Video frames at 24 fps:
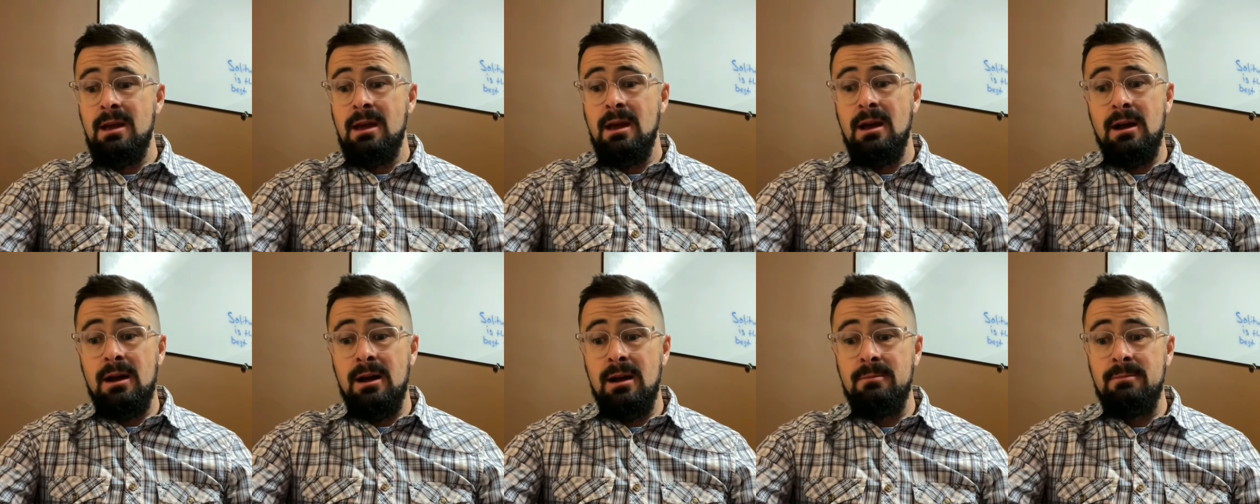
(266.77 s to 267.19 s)

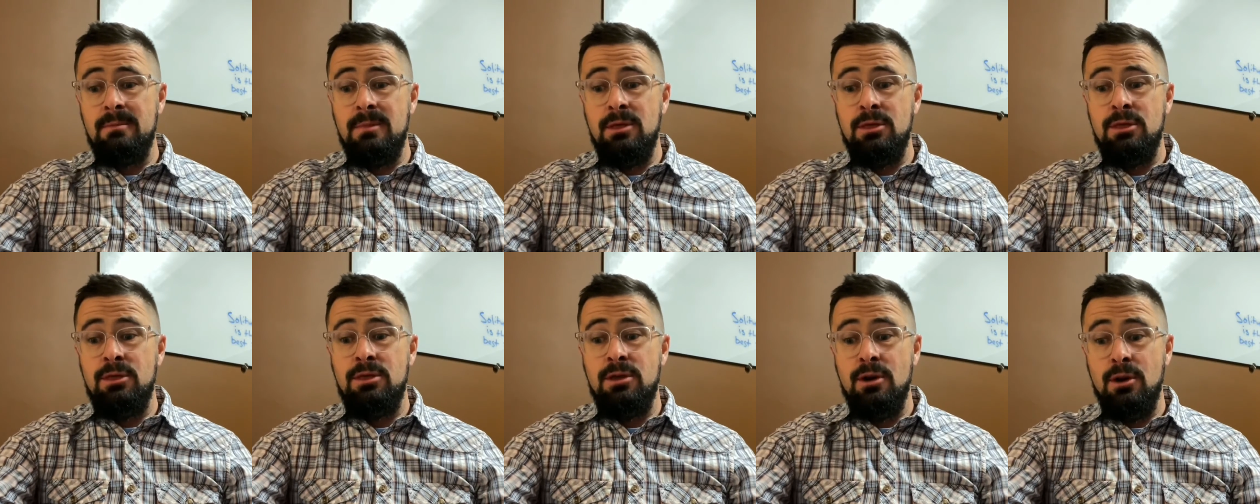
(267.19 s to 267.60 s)

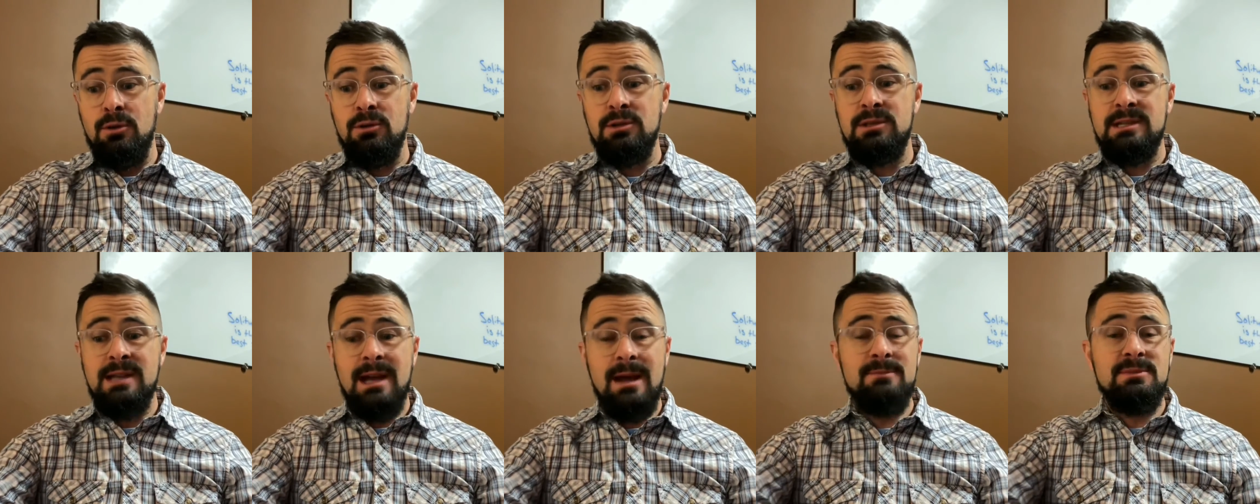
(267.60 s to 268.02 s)

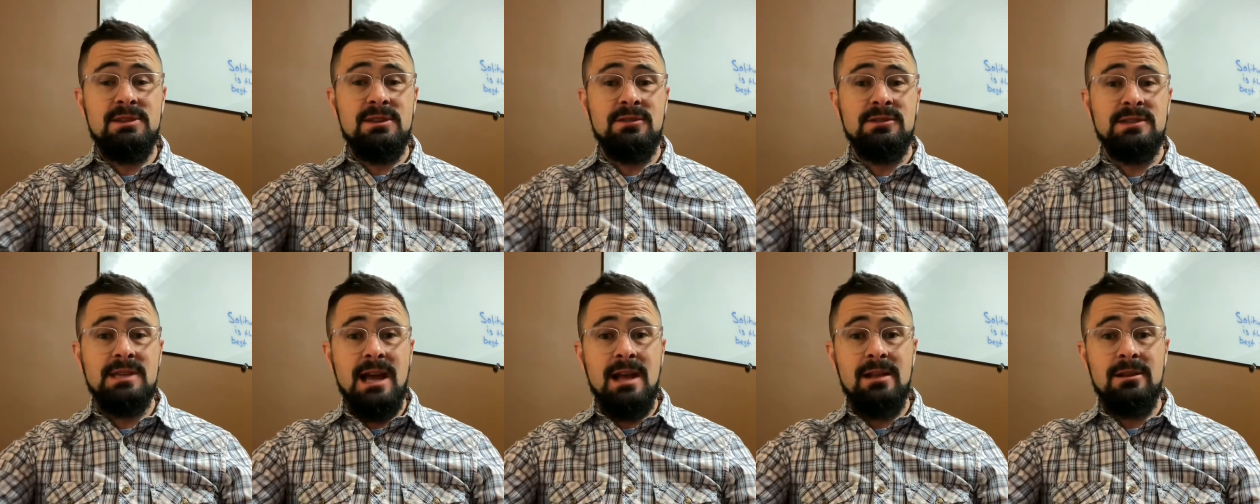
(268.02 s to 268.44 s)
Those times of
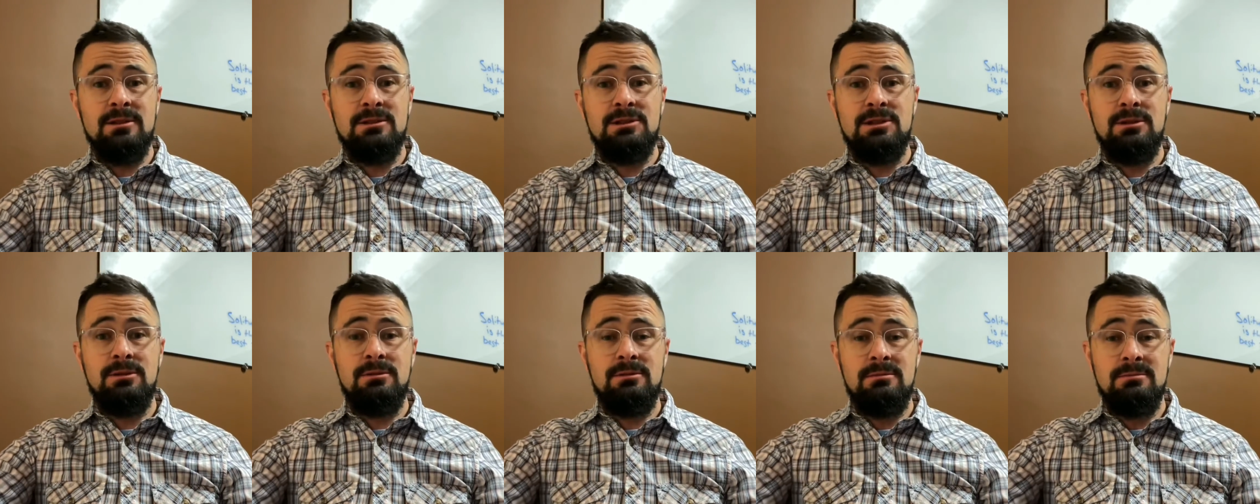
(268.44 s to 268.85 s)

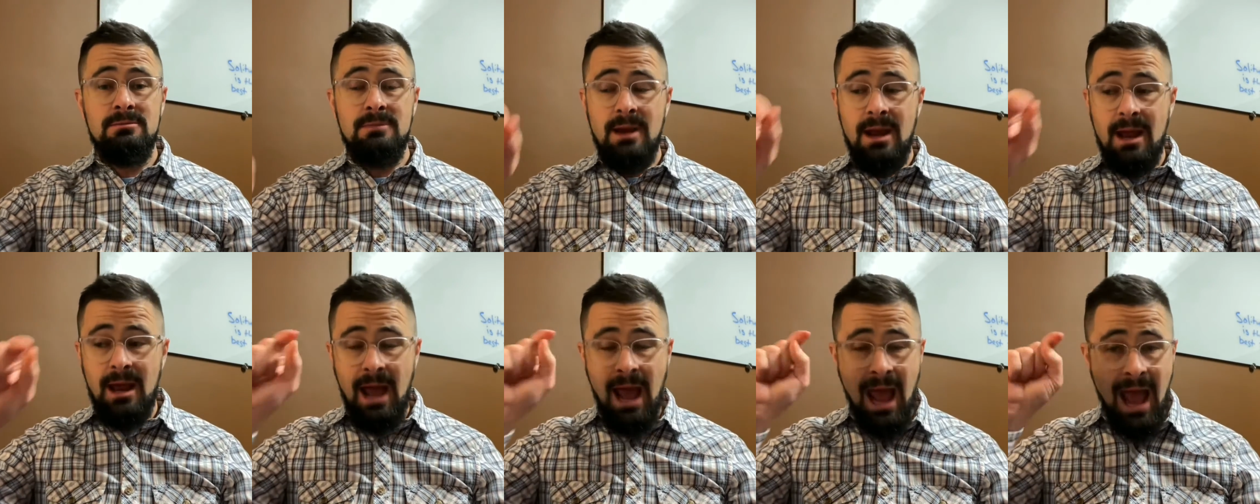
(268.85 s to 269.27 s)
solitude
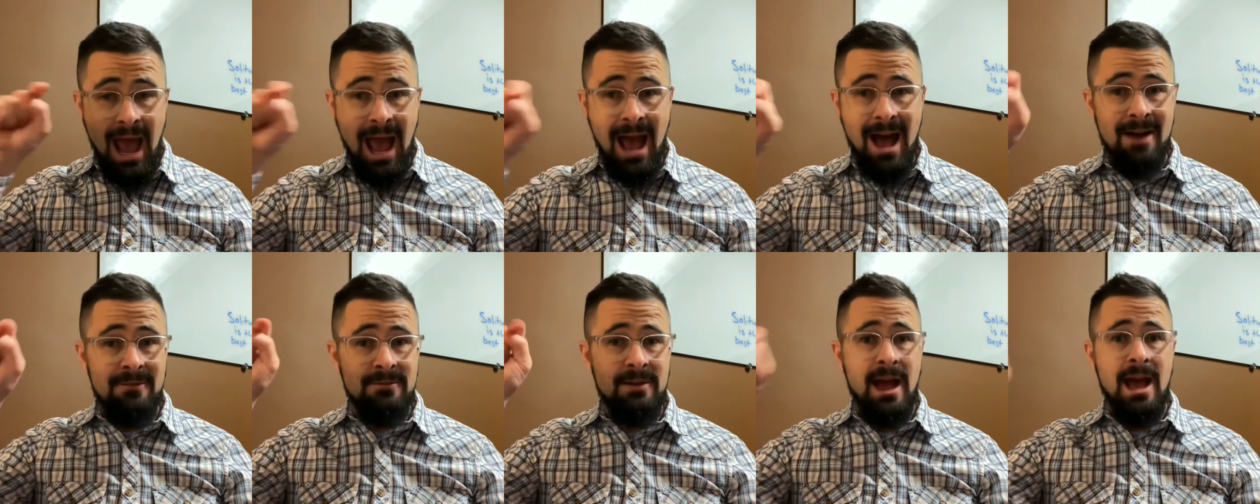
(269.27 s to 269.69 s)

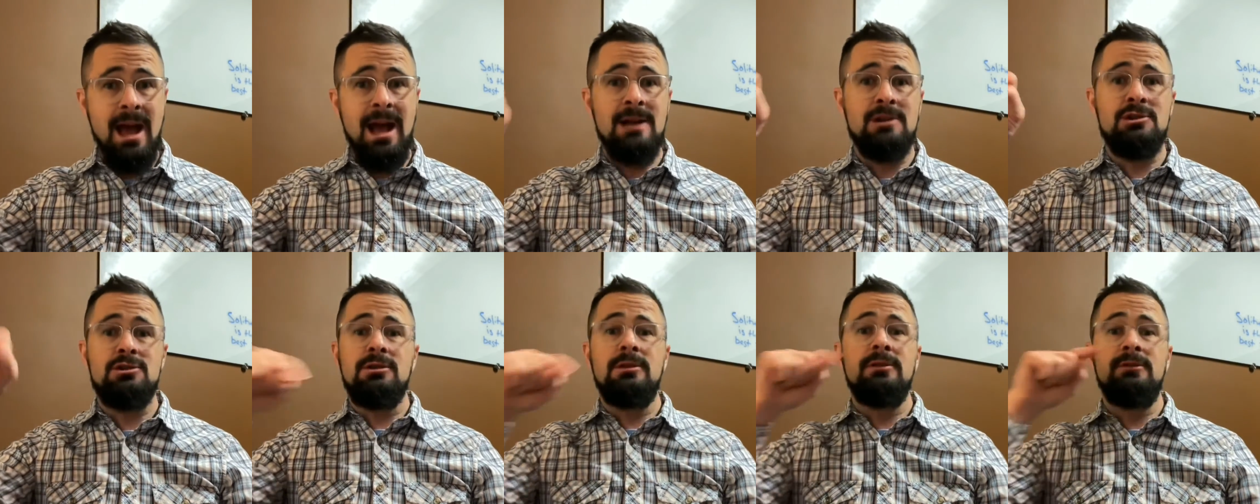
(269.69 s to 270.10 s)
have
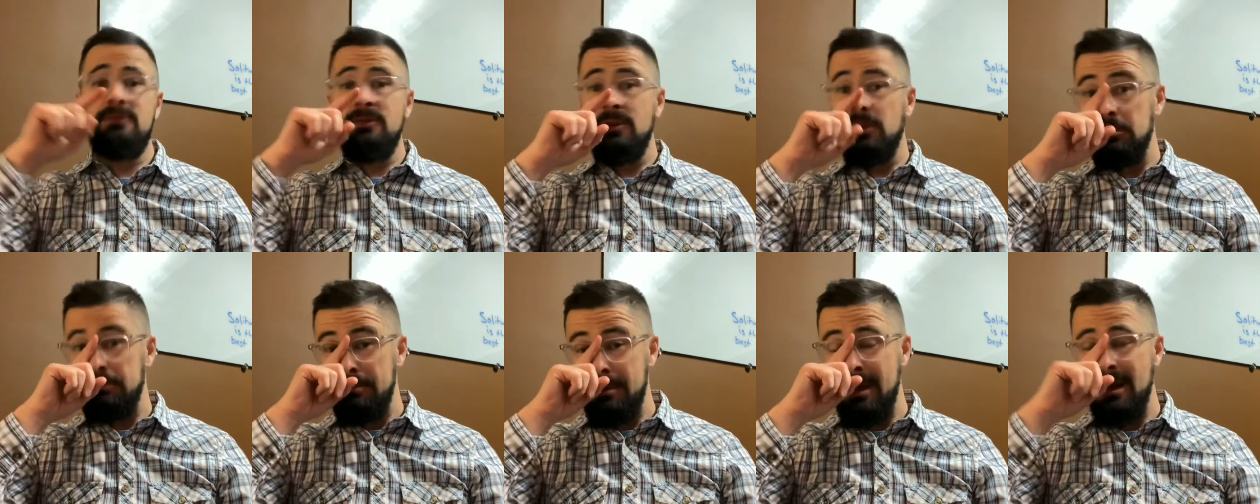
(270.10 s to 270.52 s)
actually
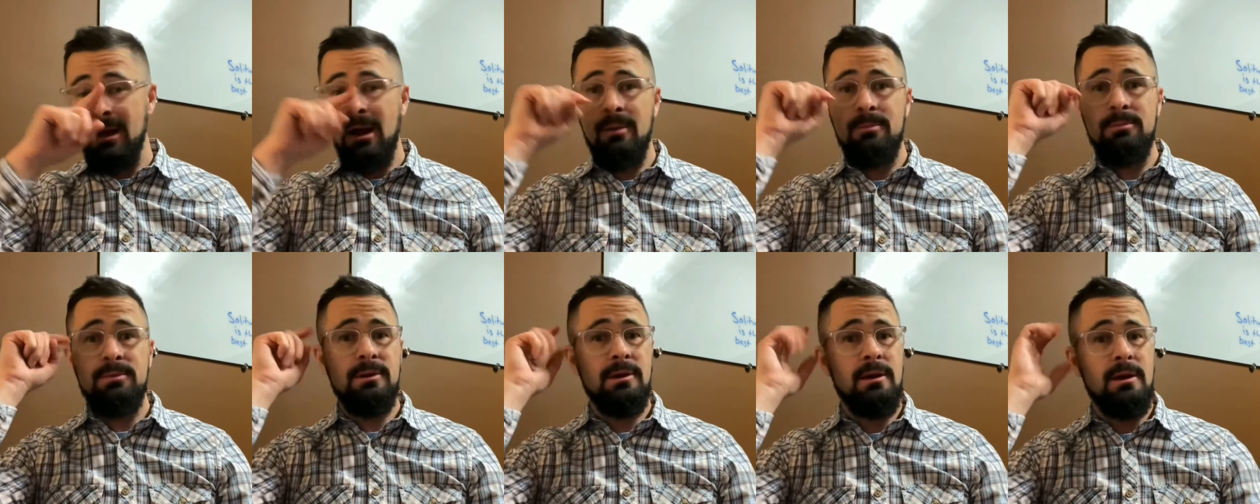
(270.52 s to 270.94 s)
filled me
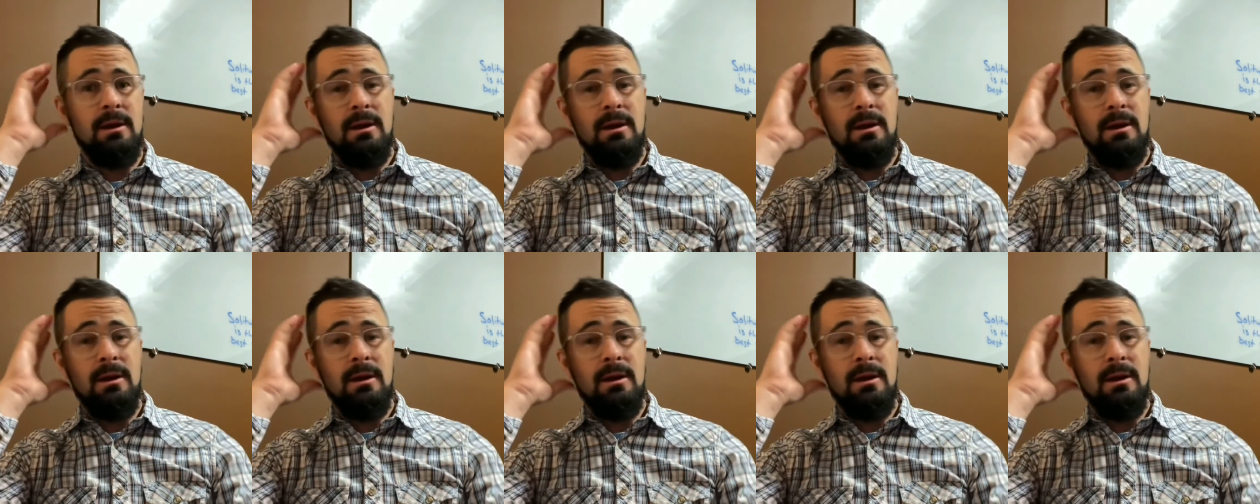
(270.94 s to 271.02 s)
up.